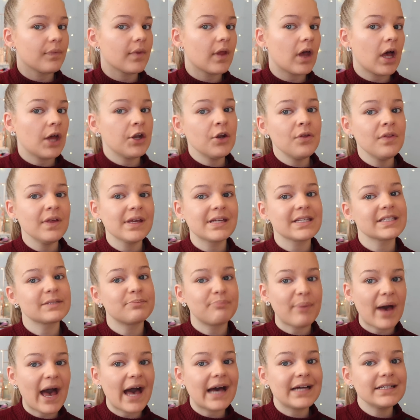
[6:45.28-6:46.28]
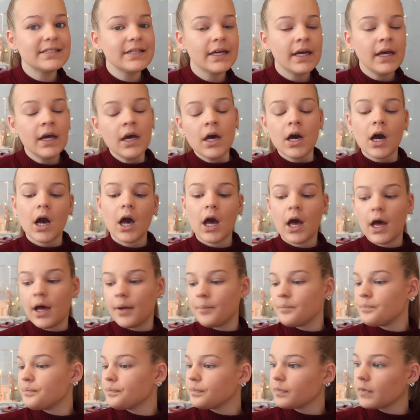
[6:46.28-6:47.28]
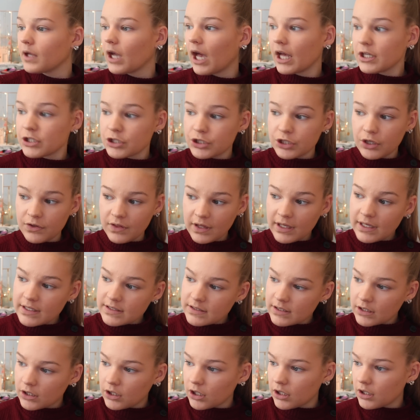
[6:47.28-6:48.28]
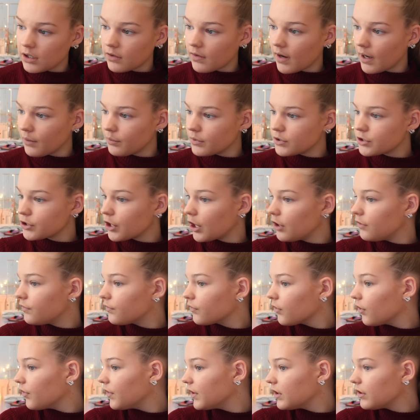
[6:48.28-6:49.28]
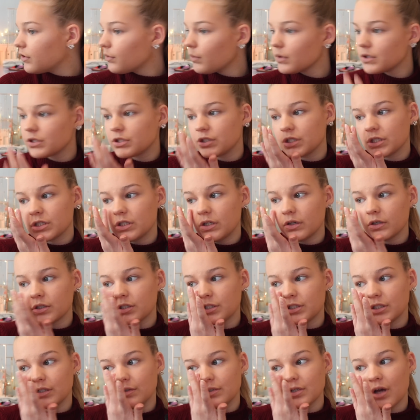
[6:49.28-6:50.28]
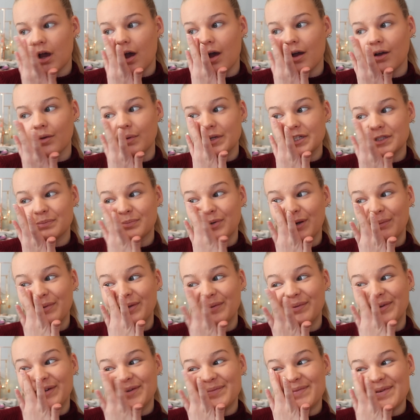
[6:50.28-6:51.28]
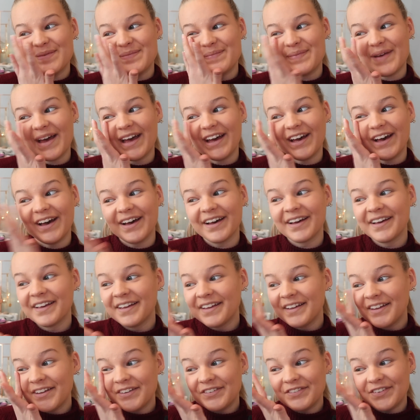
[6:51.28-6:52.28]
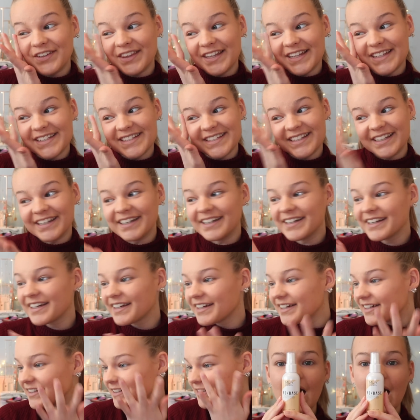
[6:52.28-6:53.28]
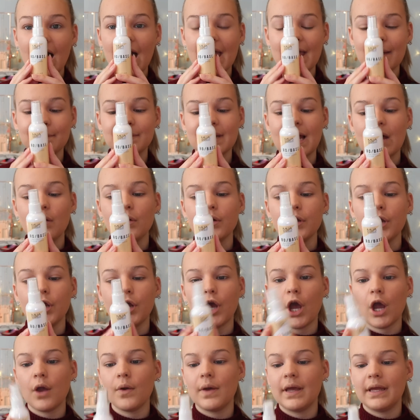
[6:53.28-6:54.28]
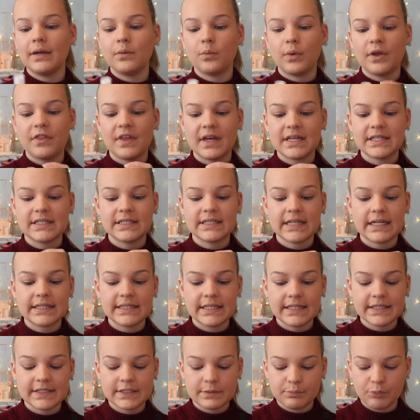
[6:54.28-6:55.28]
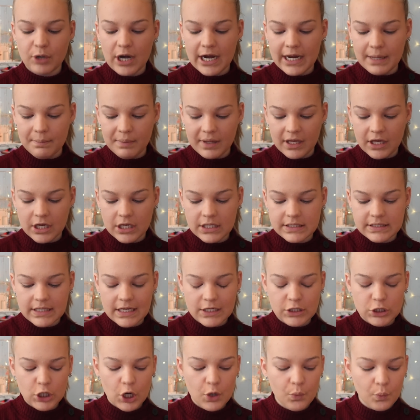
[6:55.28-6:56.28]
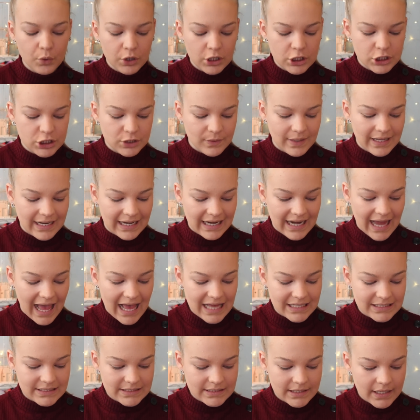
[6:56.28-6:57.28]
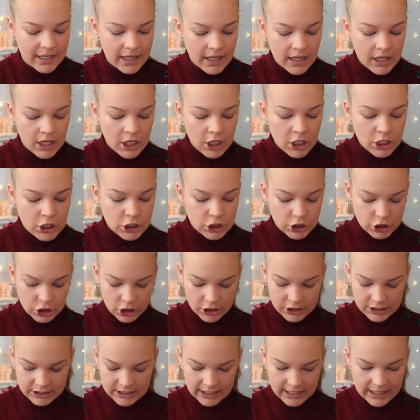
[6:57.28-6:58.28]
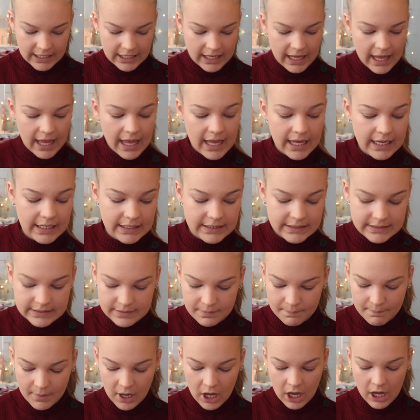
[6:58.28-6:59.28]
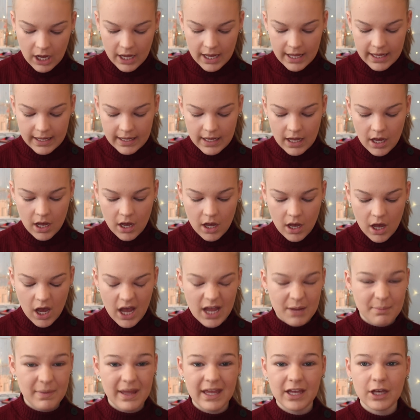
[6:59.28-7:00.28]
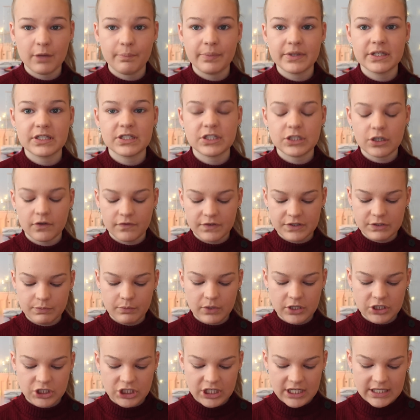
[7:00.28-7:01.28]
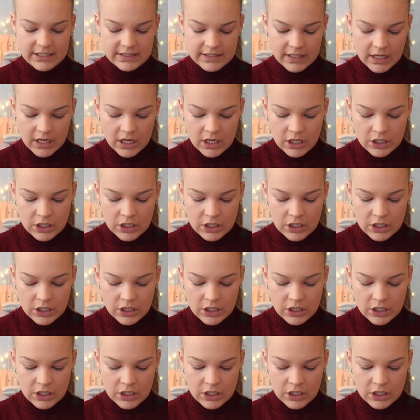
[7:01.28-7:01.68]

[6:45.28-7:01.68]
I don't think it's bad. I just don't think it's a colour I would go for. The other ones just looked too dark, which probably would have been better for this look. I am now going to go in with a setting spray because I don't want to do it last, just in case my eye makeup and stuff smudges.